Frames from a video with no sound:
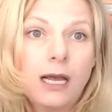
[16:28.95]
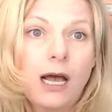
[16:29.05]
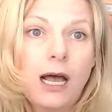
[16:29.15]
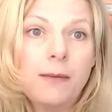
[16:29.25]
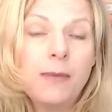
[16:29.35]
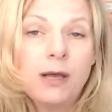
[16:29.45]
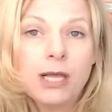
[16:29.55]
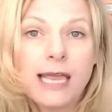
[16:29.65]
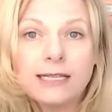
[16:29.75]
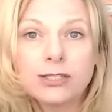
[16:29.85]

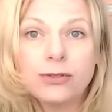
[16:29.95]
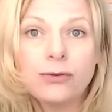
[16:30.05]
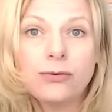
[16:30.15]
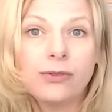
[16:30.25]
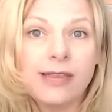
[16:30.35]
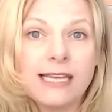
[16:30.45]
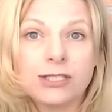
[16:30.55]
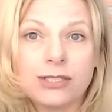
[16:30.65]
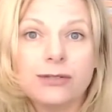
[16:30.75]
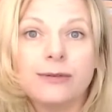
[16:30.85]
and so they
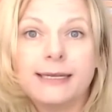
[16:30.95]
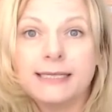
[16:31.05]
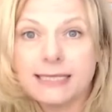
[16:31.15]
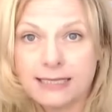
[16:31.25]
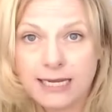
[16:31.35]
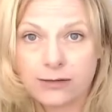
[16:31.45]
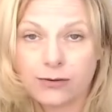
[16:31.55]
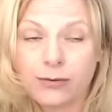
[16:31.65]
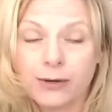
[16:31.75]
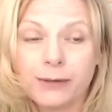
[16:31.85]
sue in state
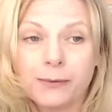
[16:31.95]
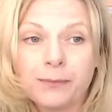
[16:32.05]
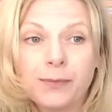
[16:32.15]
court.